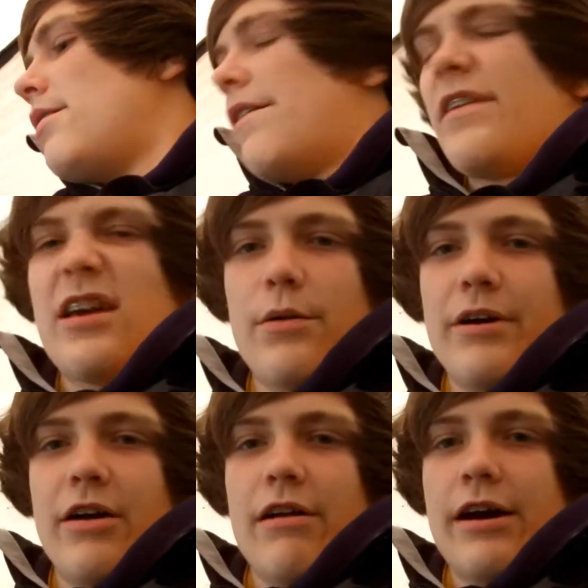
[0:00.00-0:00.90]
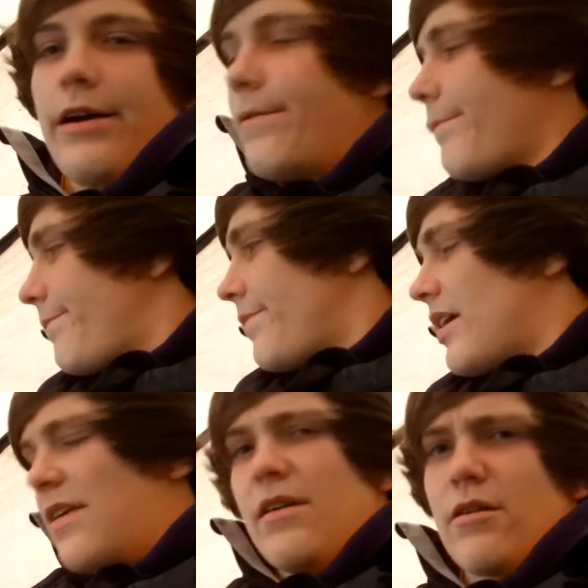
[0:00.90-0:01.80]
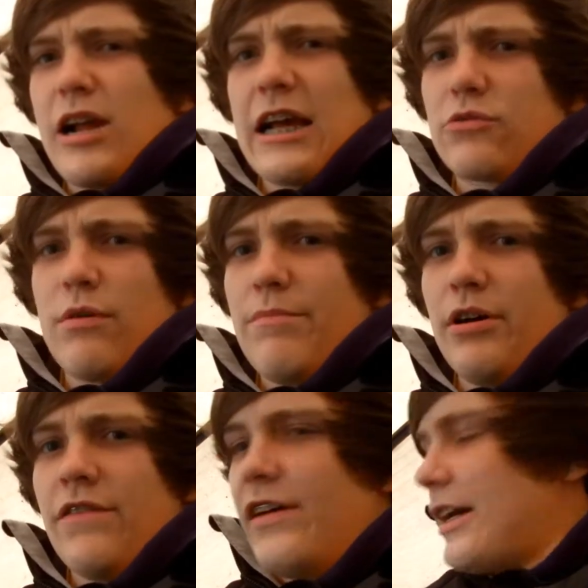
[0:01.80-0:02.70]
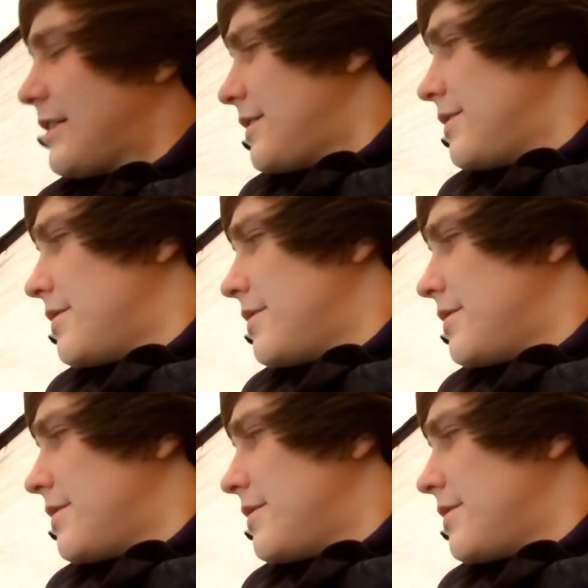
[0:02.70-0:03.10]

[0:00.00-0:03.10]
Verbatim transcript: I think it'll be all right. Cast went perfect.